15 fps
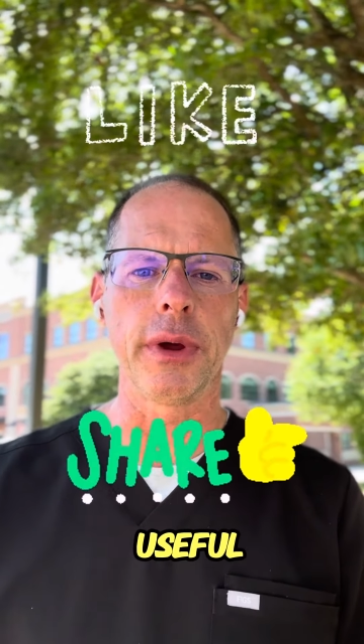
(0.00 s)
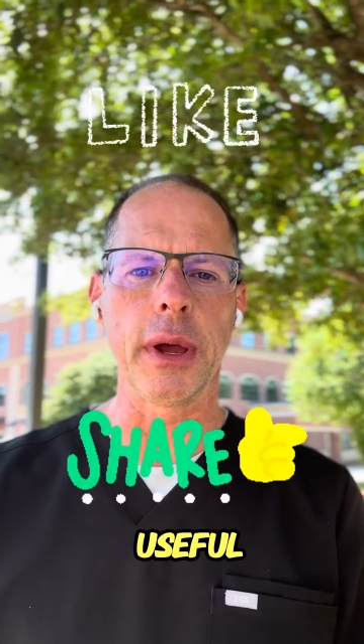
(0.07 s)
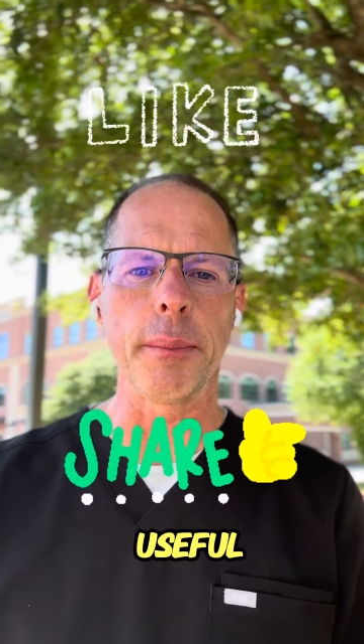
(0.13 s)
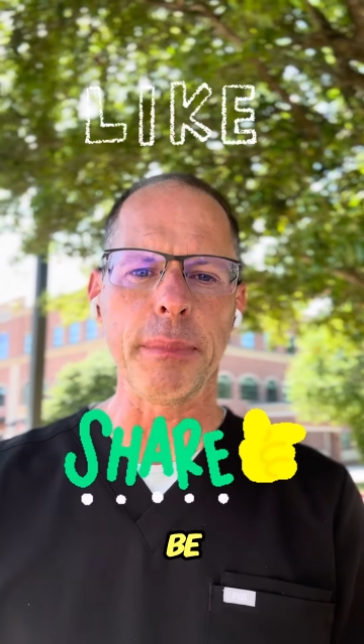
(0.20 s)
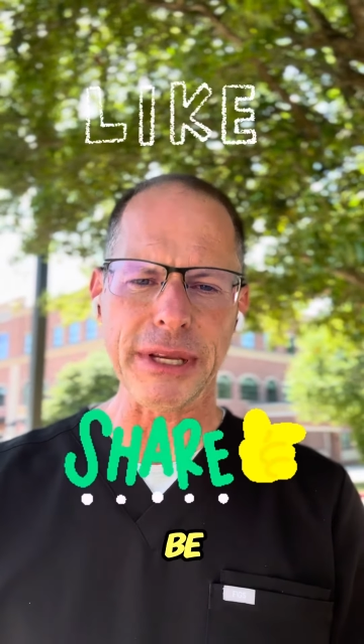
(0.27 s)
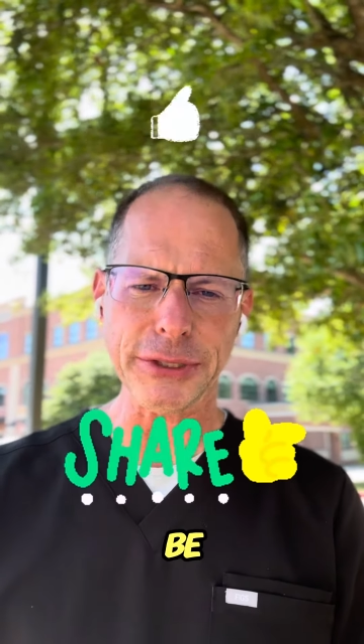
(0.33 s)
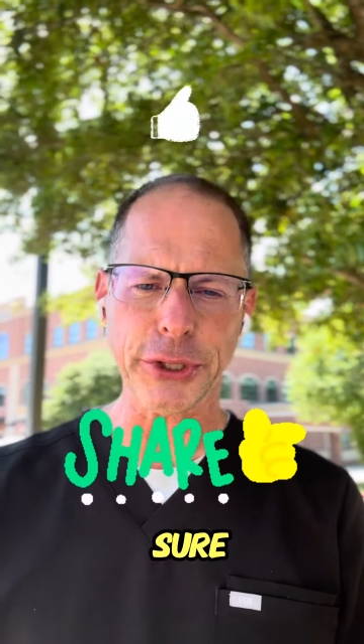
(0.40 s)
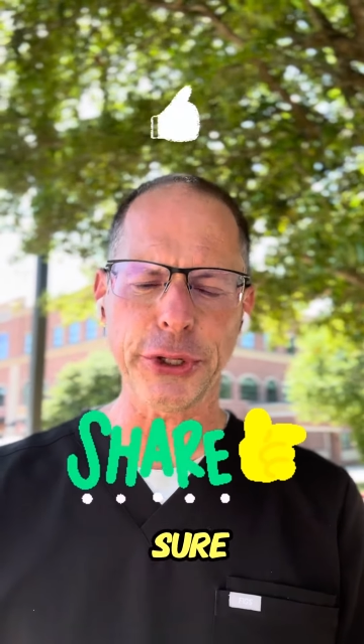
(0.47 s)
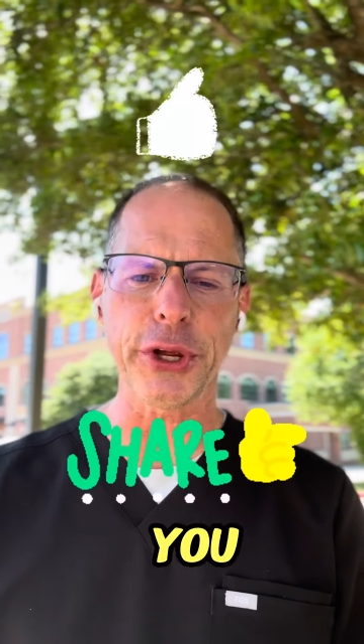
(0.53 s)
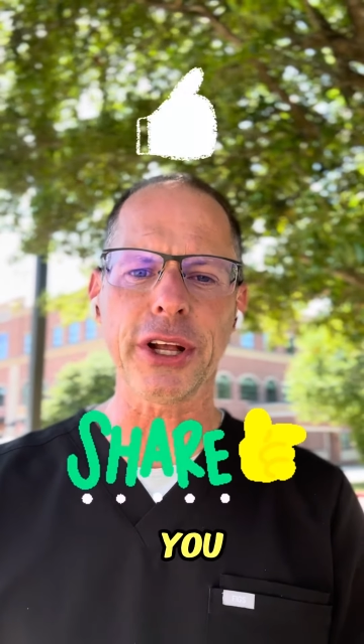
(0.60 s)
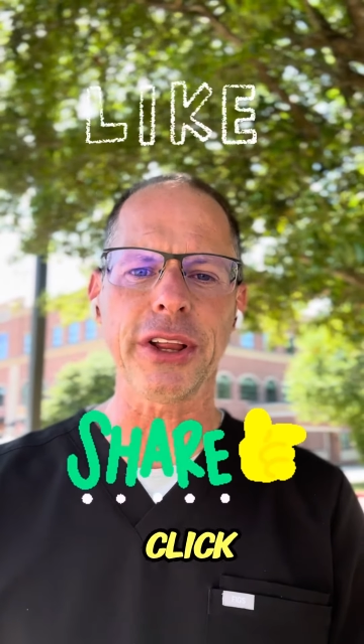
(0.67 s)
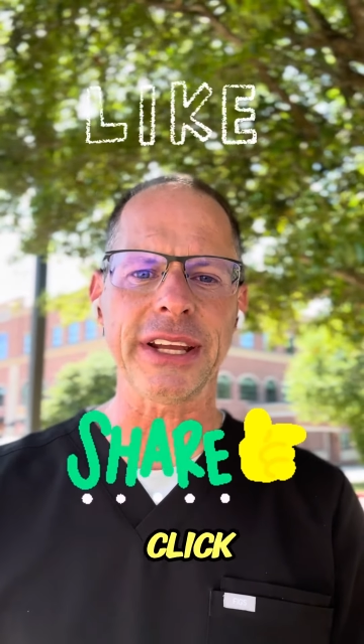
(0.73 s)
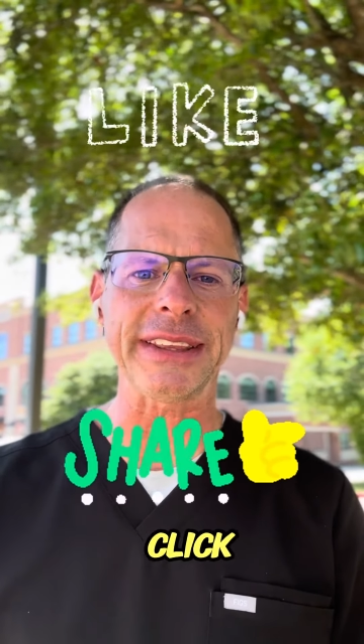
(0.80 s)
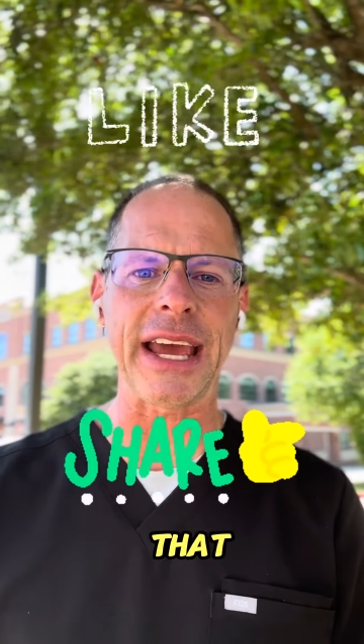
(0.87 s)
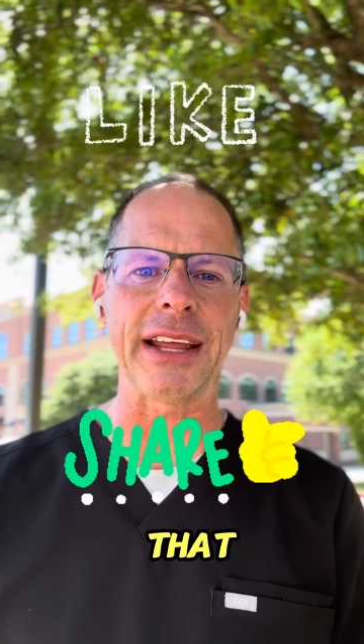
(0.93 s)
be sure you
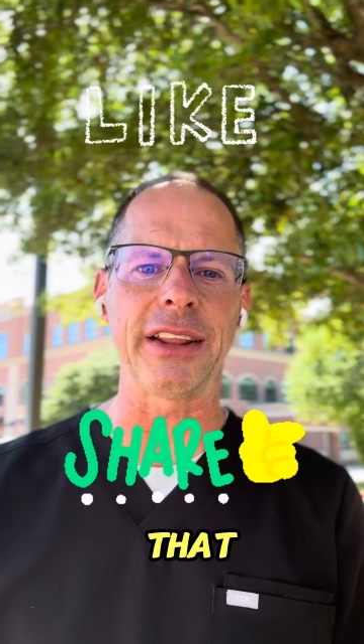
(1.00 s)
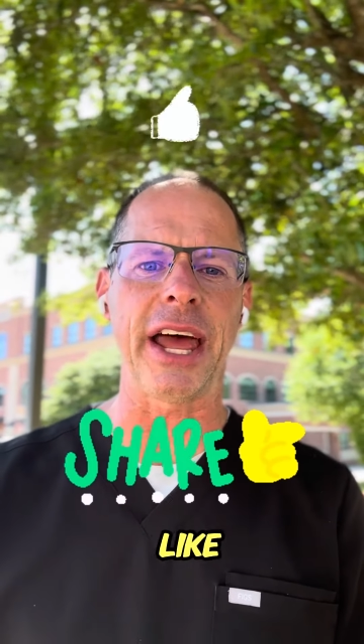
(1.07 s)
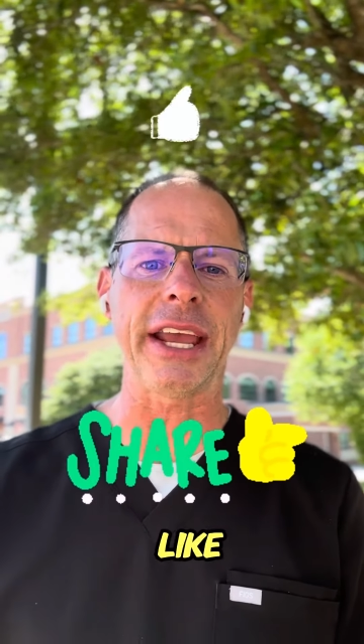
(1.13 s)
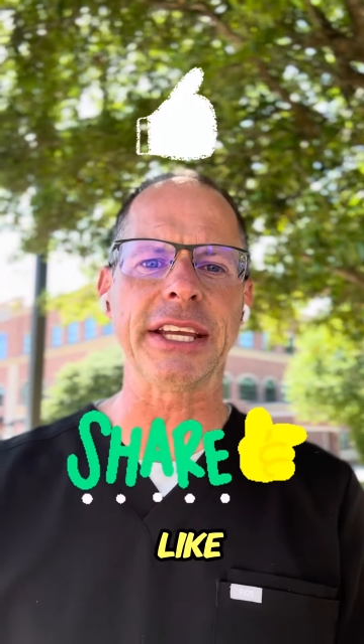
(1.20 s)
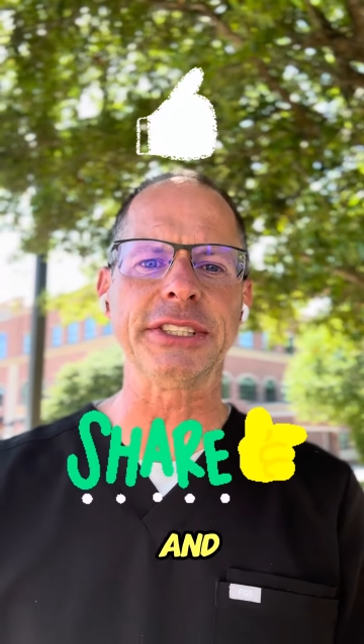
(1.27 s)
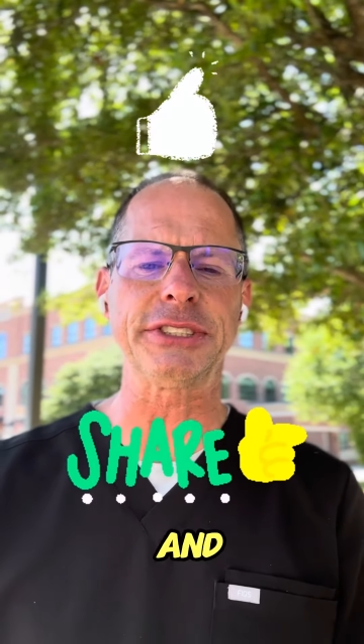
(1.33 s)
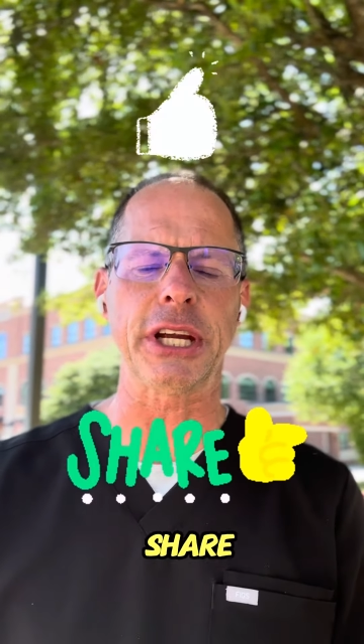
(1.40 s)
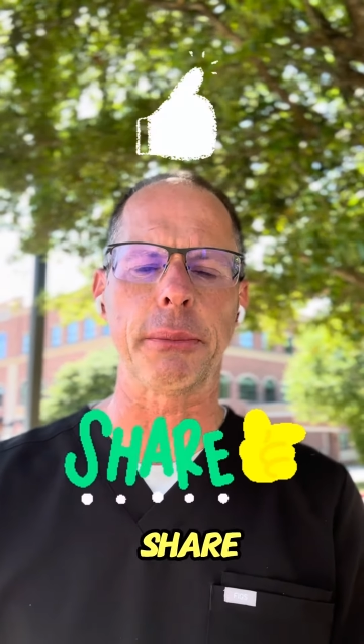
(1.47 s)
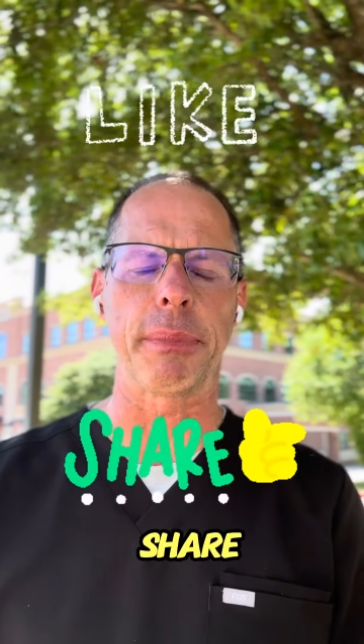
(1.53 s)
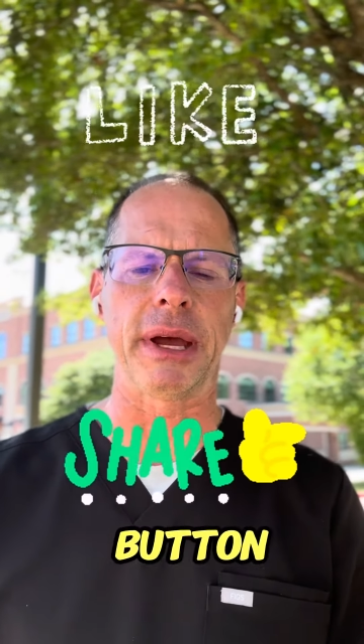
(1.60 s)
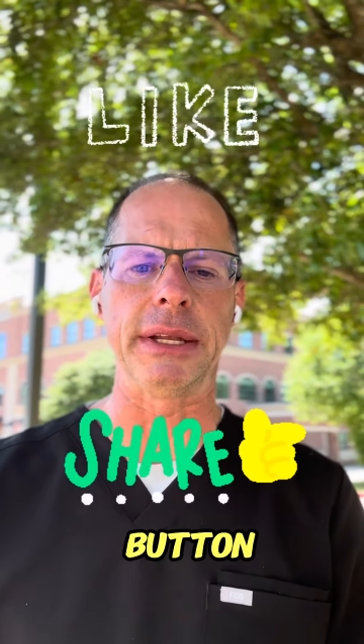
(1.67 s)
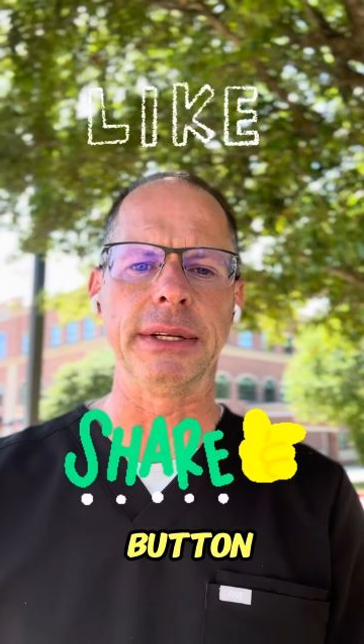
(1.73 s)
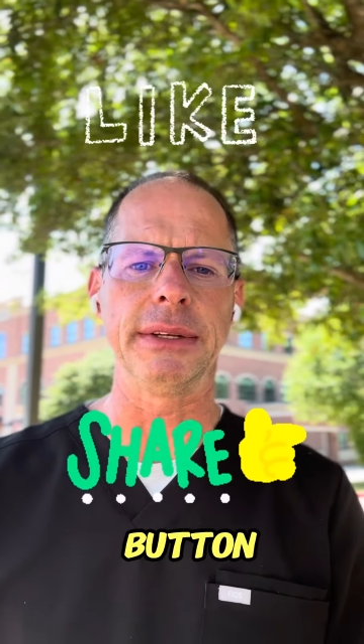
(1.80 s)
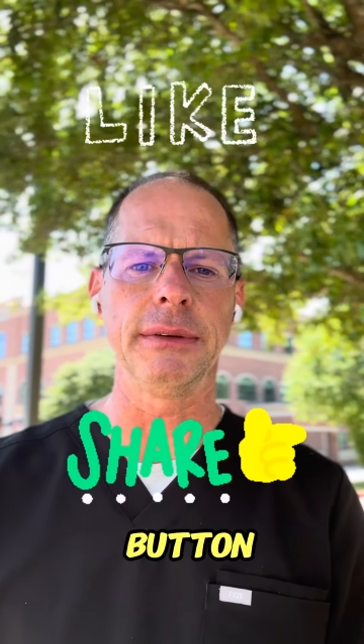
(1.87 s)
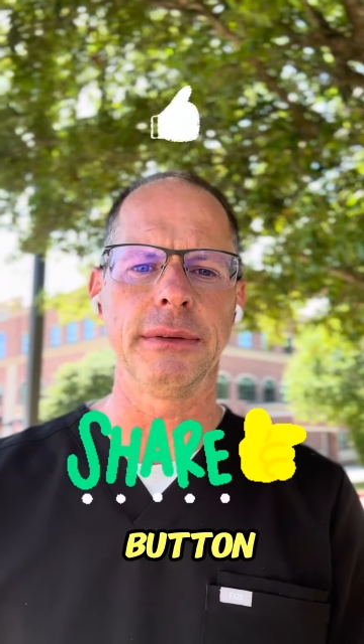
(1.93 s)
click that like and share
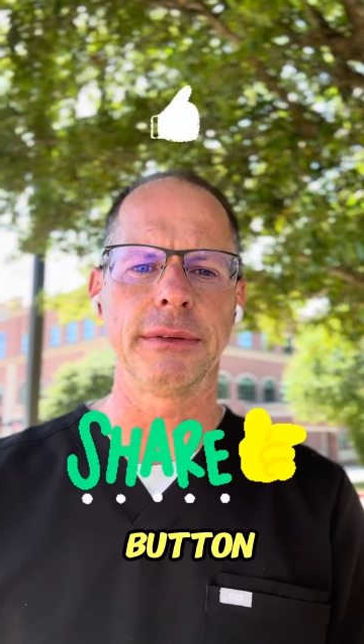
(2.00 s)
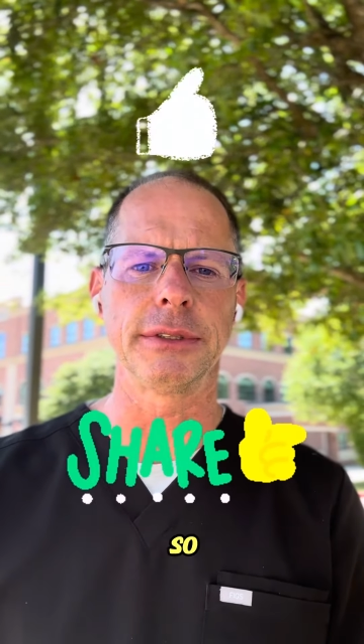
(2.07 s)
button